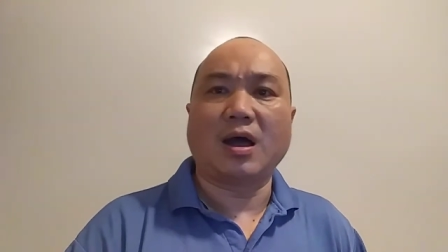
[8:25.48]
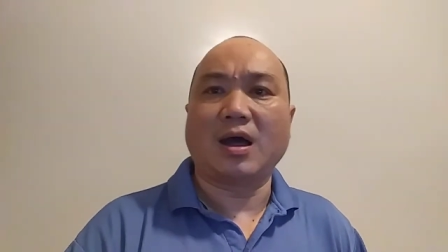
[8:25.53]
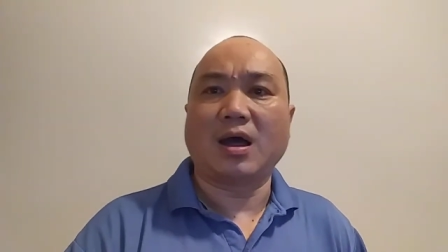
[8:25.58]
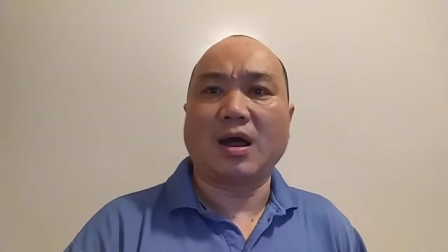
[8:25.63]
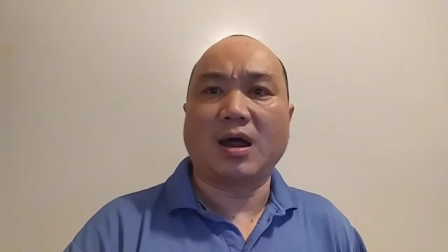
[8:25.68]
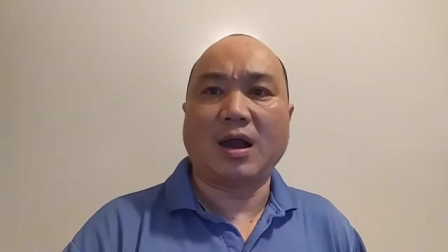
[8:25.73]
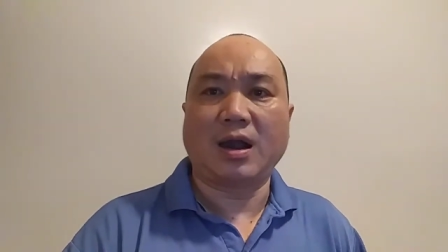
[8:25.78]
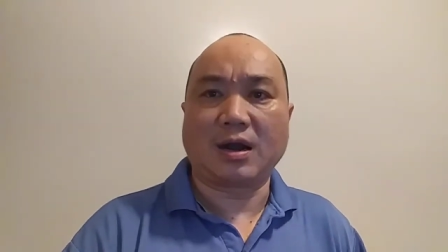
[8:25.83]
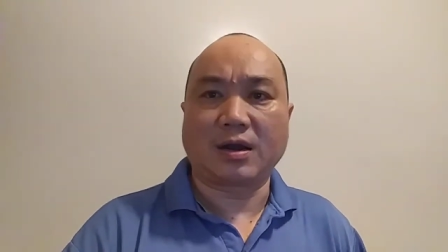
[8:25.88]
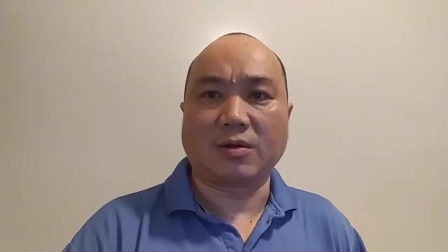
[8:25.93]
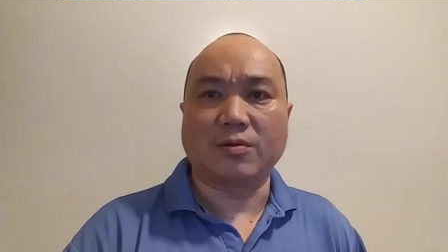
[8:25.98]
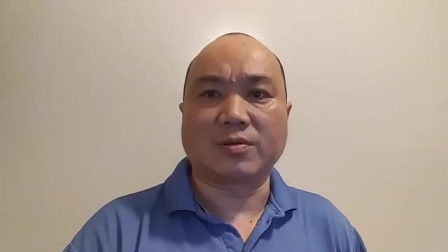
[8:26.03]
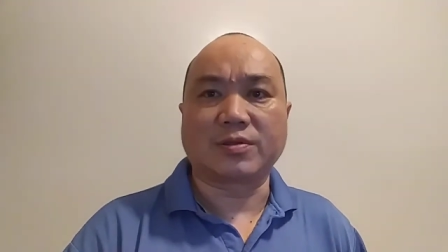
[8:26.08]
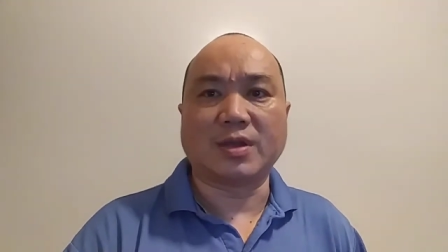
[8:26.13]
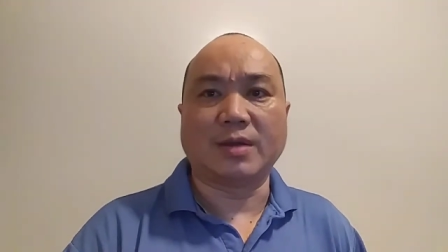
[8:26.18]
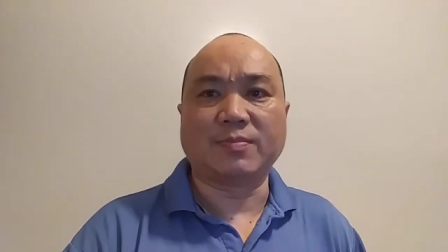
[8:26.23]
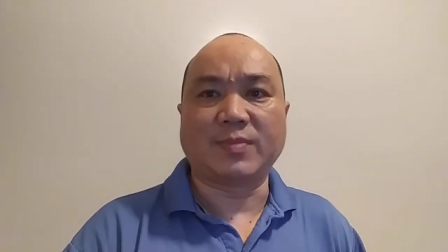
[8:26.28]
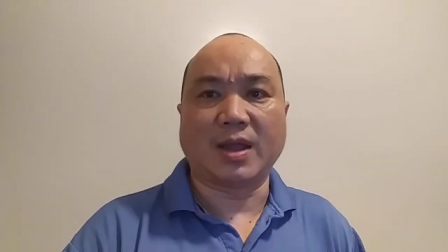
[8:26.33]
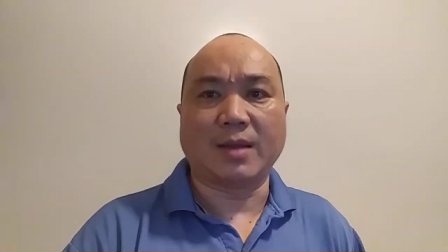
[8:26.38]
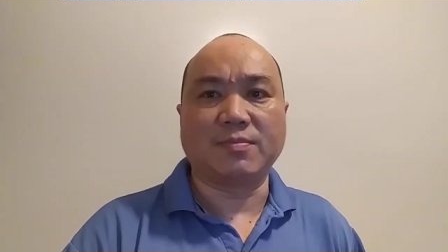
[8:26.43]
hard, or
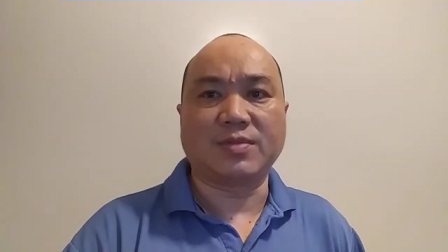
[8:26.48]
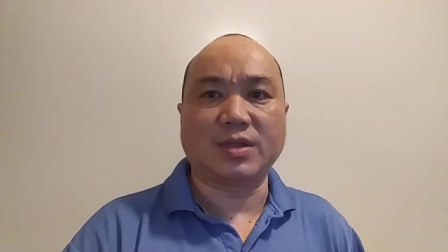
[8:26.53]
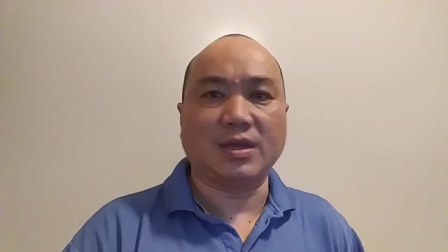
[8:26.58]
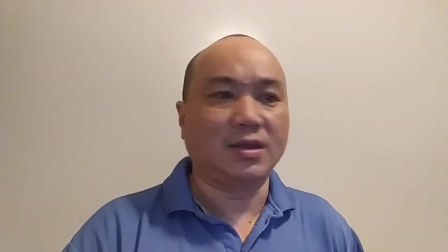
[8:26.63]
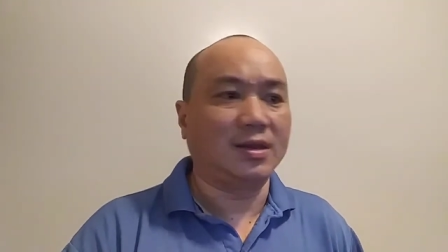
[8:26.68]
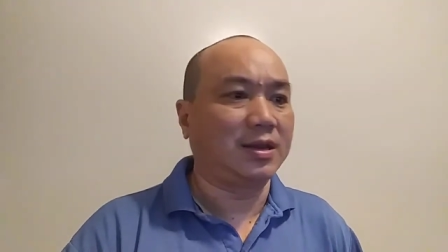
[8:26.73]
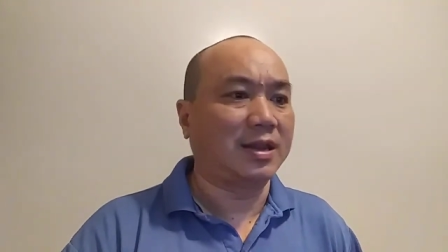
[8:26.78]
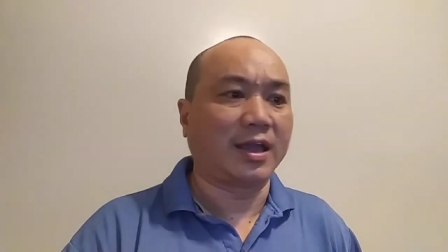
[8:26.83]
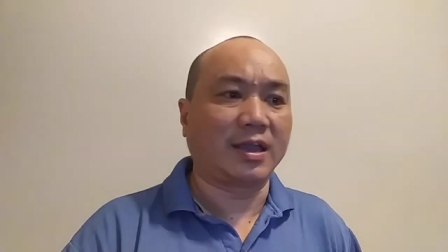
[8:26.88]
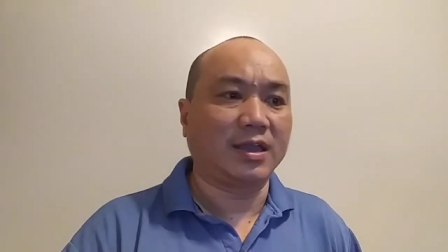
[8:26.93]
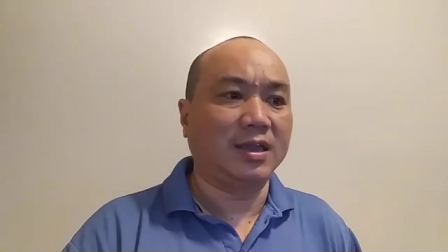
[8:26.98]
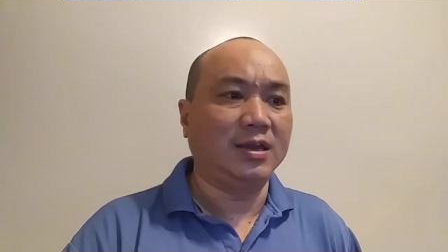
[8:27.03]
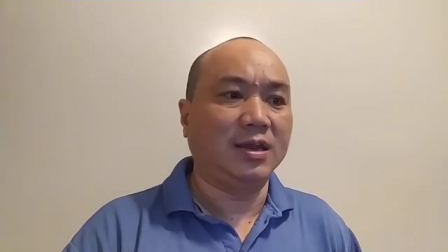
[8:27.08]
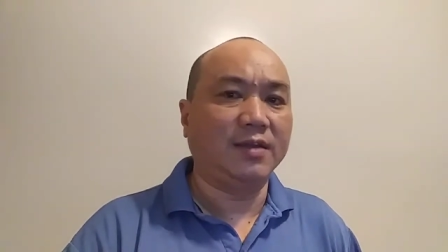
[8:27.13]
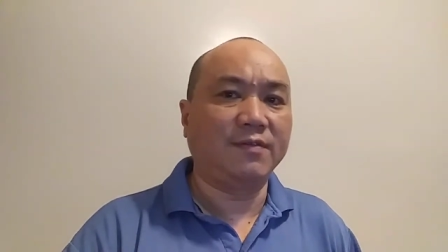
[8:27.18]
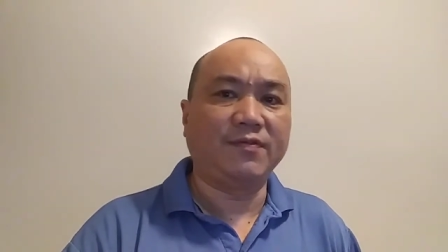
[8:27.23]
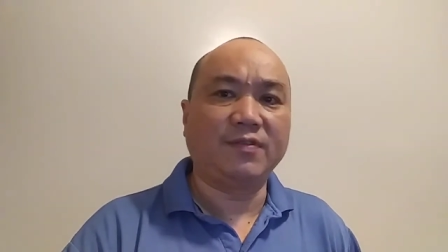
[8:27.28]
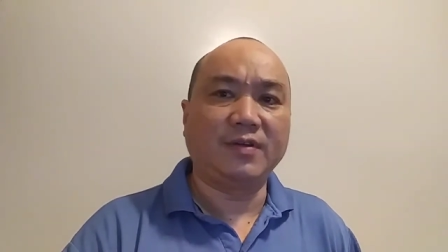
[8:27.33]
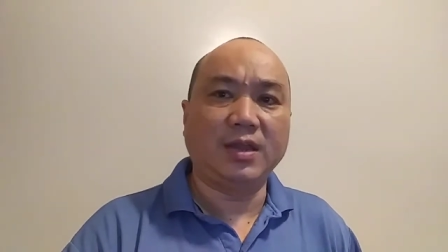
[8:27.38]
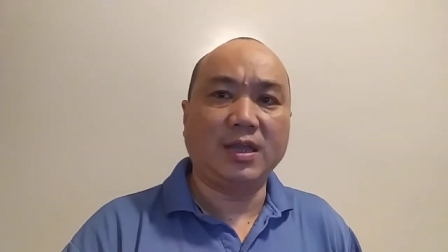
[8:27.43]
sometimes like in the
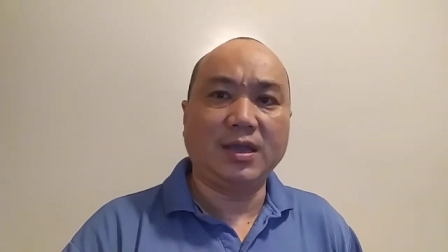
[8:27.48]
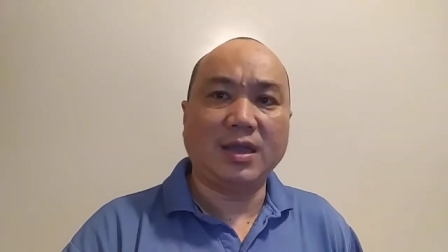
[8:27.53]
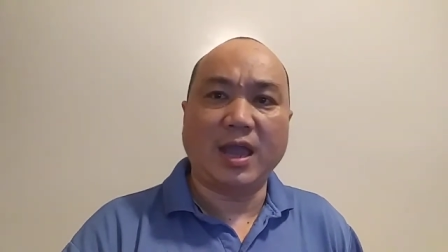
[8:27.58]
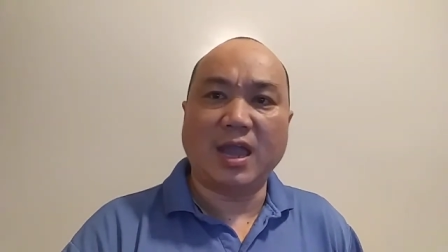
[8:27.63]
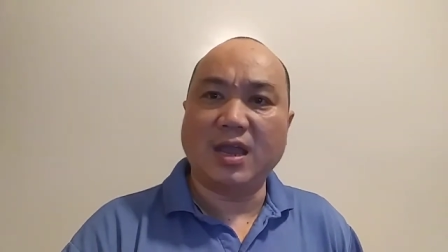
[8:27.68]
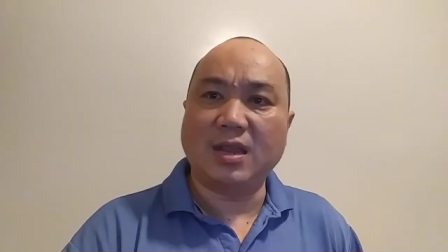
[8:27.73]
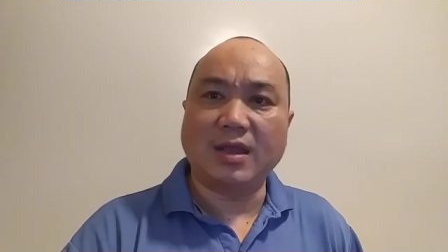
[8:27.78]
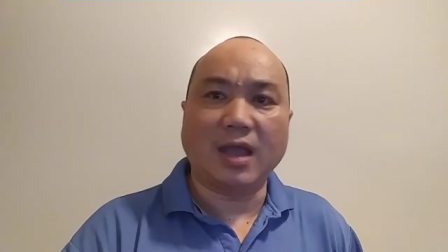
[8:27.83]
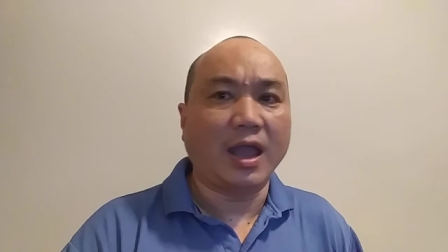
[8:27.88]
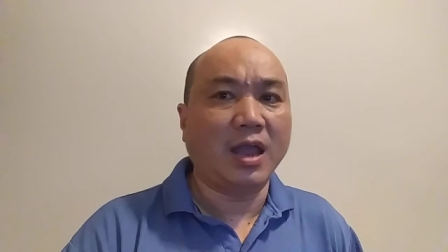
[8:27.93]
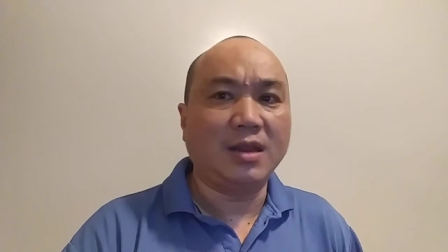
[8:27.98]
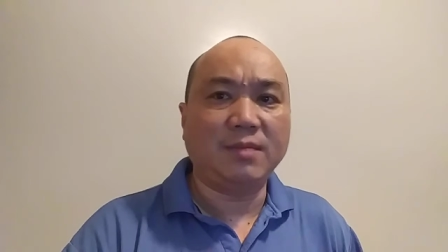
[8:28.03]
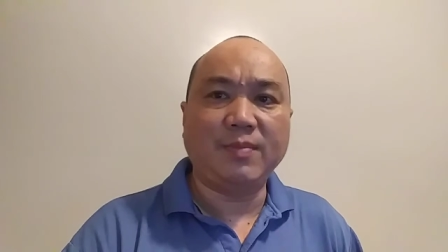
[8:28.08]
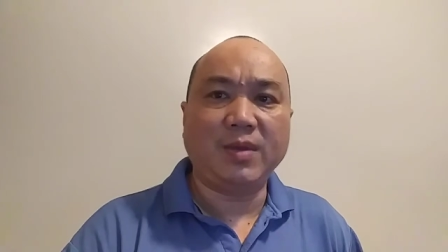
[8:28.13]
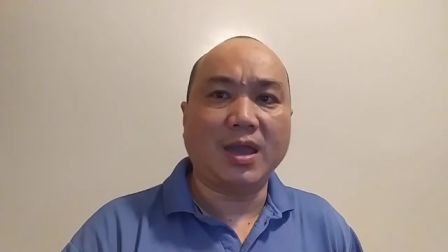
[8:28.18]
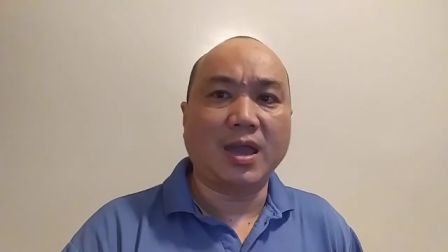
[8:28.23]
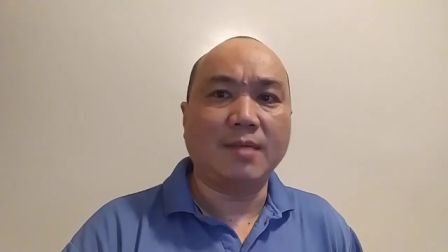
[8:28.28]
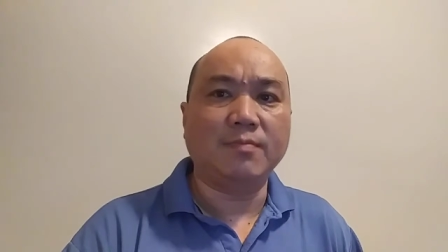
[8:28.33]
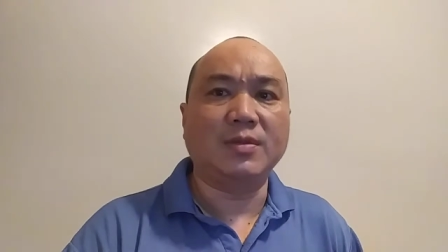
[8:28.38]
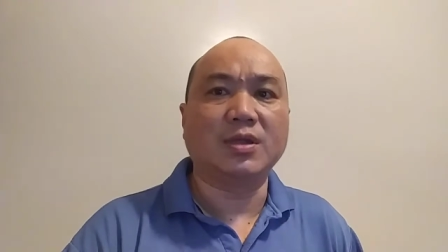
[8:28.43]
evening, 8
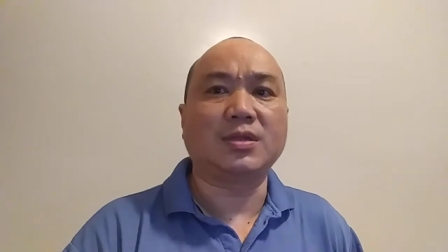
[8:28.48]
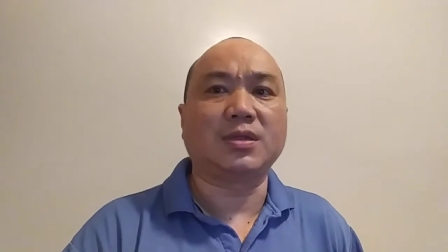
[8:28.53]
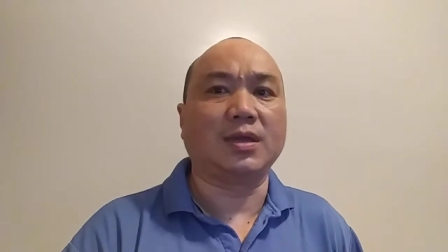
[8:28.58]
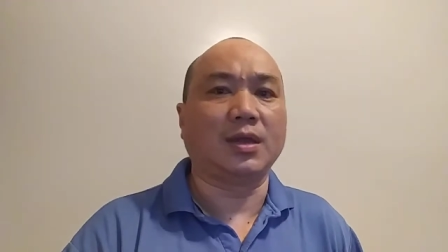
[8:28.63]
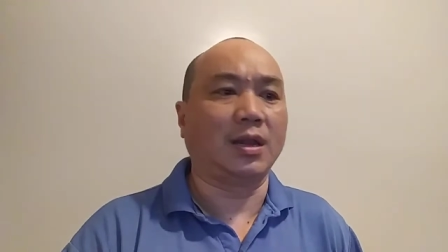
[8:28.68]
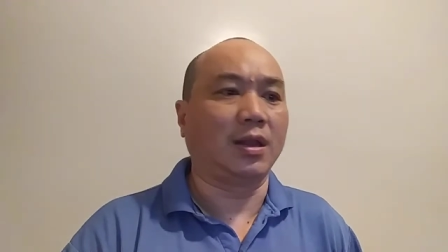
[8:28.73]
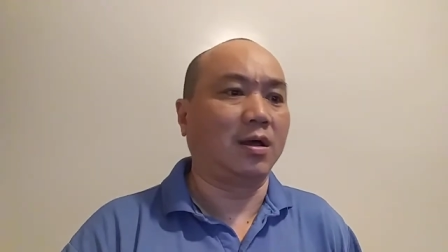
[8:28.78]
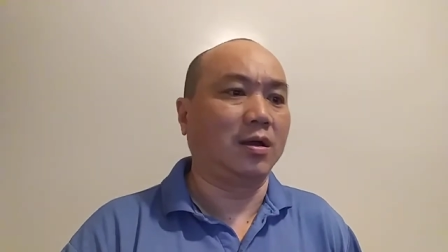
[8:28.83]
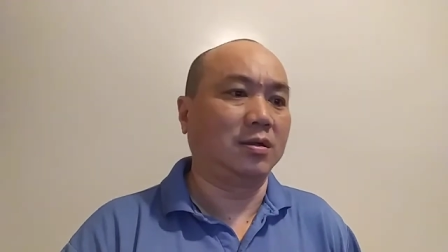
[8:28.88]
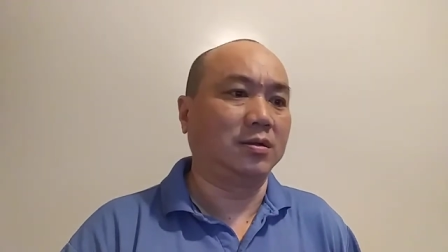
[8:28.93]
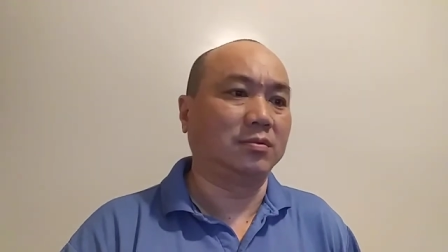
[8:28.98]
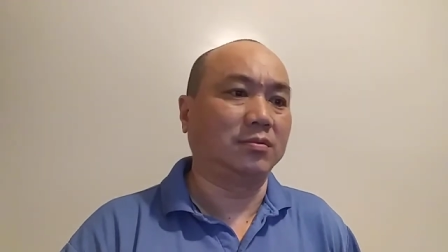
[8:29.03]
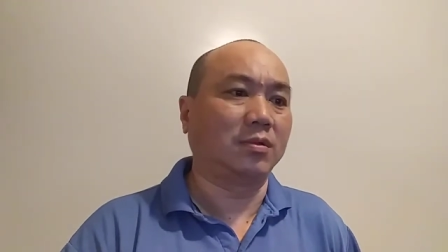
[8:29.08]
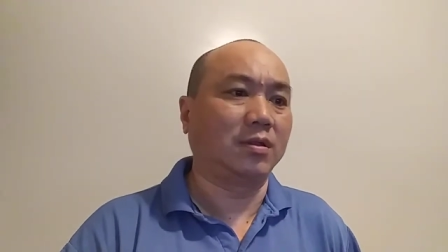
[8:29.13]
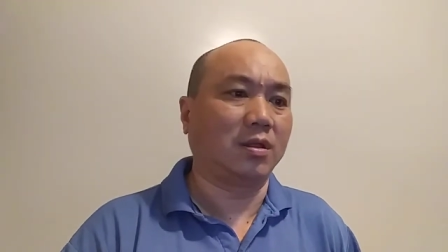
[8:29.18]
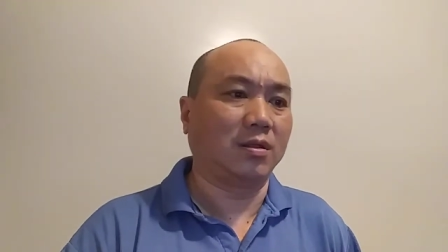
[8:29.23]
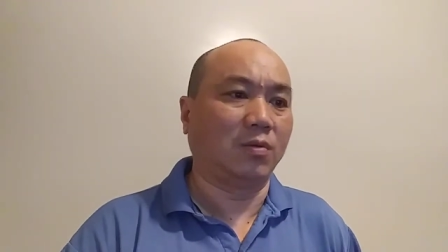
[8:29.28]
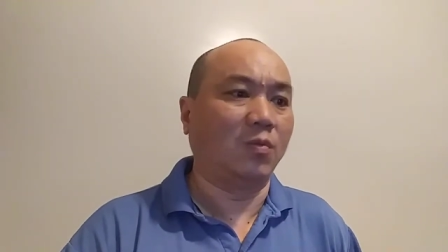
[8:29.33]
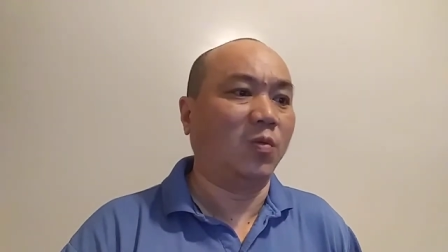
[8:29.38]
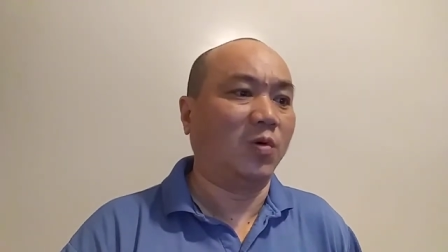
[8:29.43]
p.m. is still
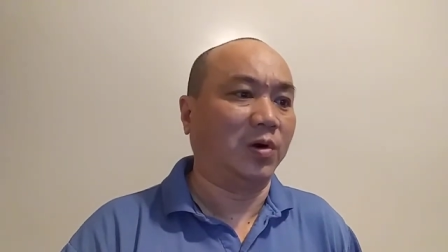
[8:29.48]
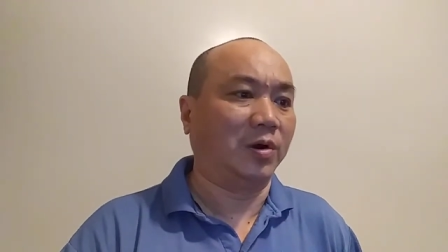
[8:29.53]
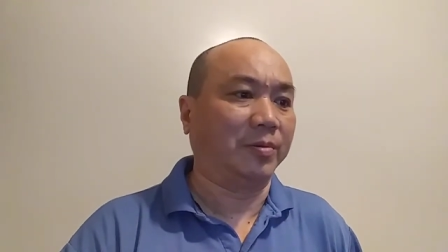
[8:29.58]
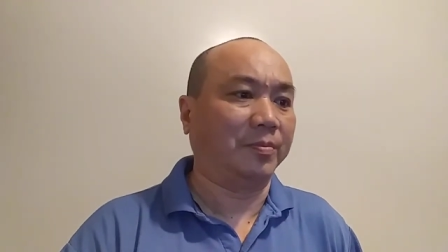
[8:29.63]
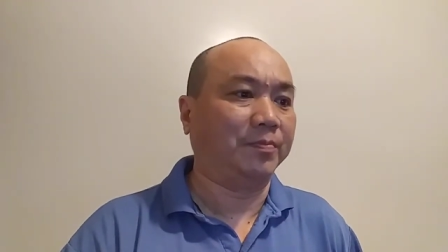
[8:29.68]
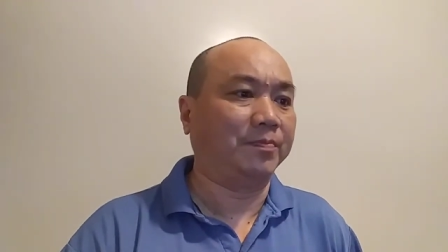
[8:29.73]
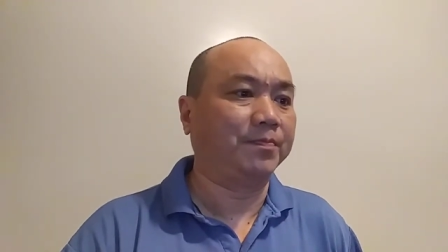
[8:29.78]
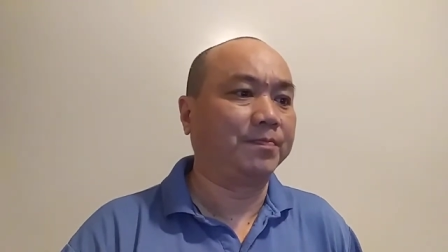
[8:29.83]
warm.